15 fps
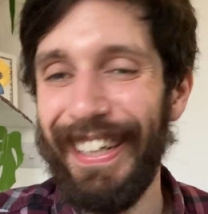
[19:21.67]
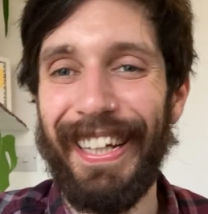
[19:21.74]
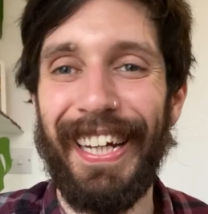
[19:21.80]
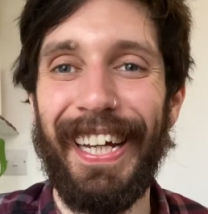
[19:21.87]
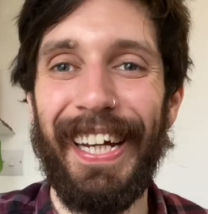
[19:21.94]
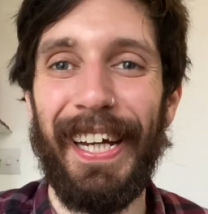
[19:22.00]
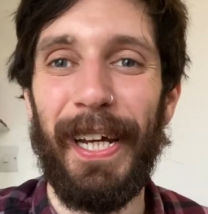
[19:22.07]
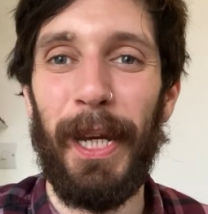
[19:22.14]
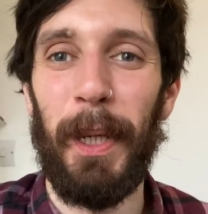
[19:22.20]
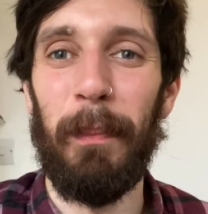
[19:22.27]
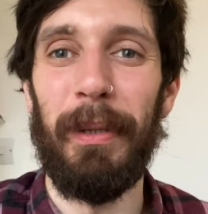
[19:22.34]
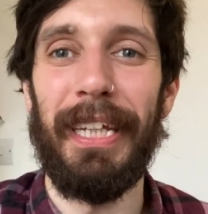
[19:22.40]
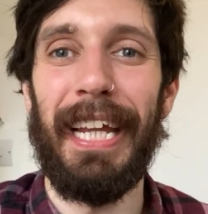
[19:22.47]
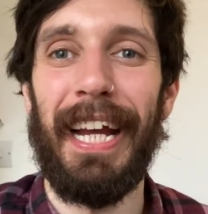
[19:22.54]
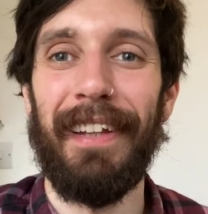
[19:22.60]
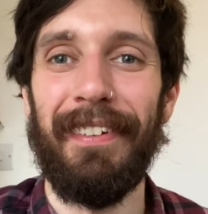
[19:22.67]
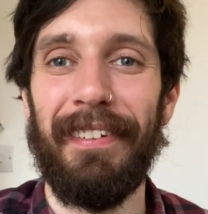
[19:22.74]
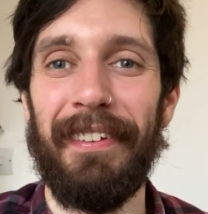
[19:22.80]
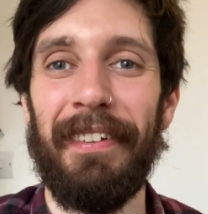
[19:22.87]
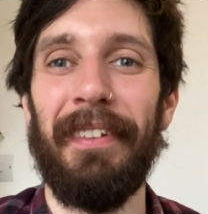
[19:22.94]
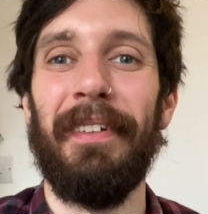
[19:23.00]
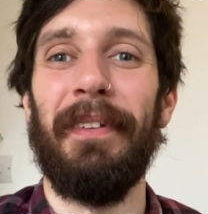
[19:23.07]
But
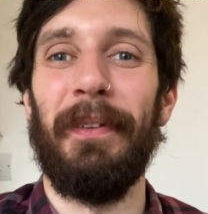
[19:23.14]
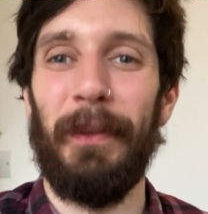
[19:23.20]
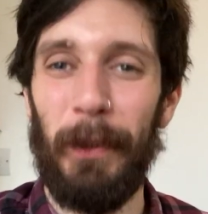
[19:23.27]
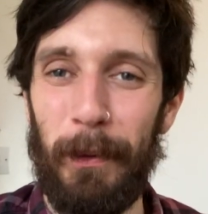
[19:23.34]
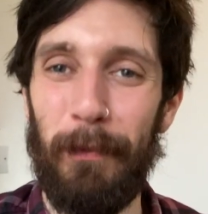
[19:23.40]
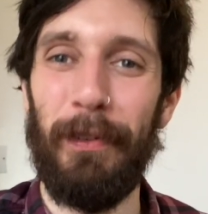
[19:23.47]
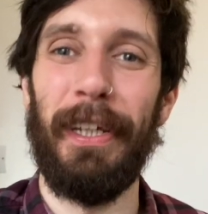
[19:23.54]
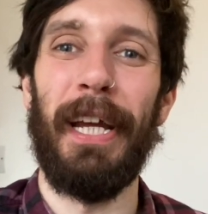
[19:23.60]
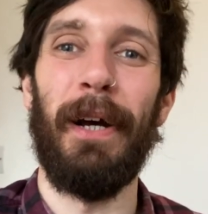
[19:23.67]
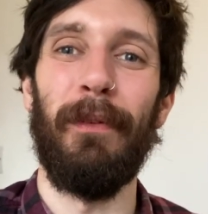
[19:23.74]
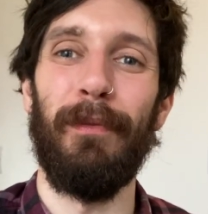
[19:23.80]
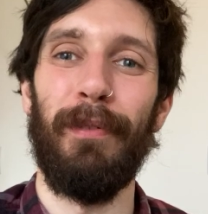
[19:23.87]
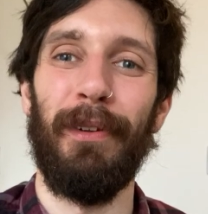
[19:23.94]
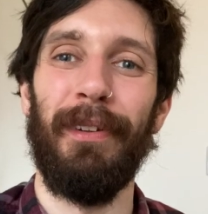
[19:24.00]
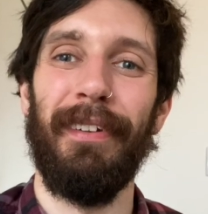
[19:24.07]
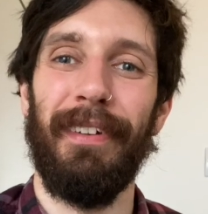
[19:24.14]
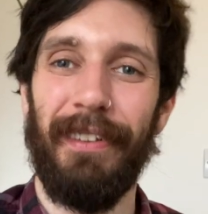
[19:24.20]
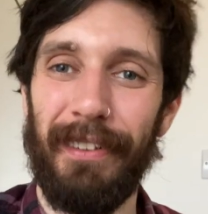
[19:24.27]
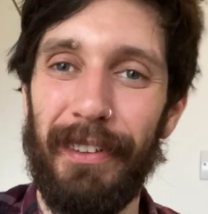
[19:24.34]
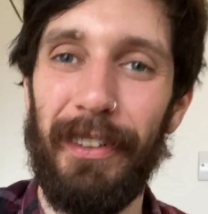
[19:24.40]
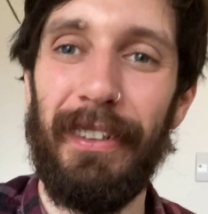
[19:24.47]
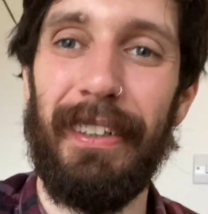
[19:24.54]
yes, hopefully helpful.
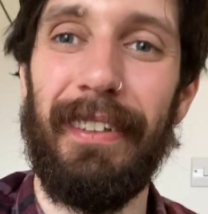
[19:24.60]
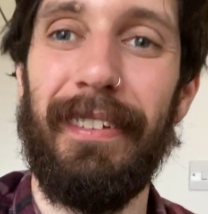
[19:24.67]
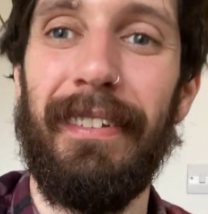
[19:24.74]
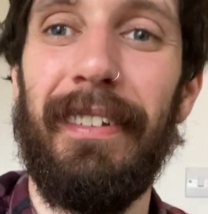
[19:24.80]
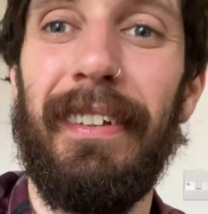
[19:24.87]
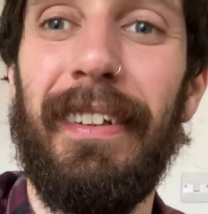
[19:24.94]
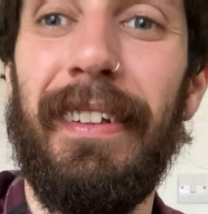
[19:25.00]
Cheers.